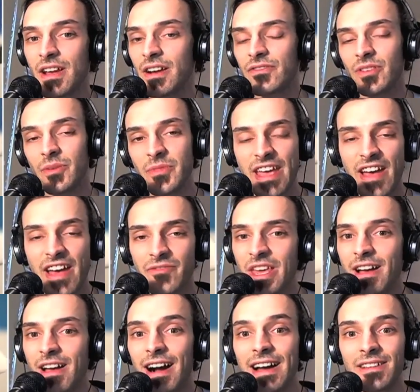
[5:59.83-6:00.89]
from the
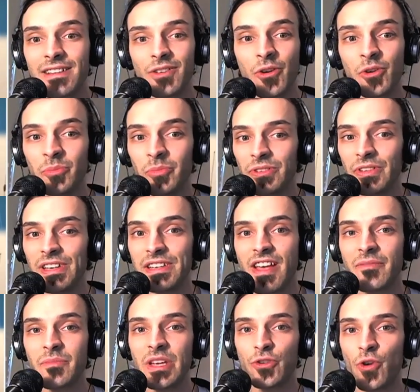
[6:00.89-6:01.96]
FBI to local police,
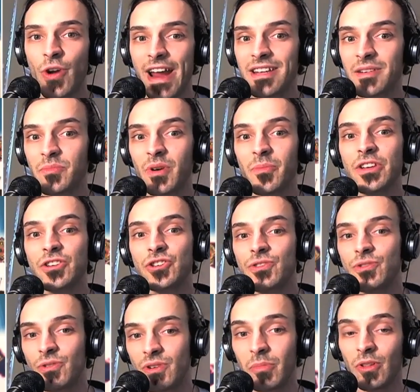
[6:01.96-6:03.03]
have been granted permission
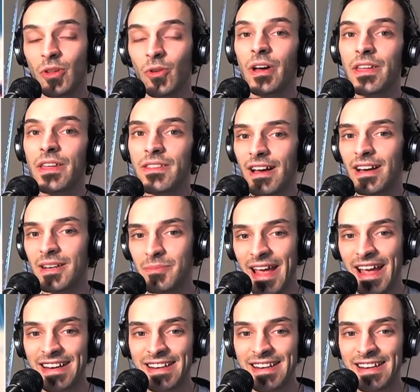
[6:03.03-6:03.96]
to deploy the unmanned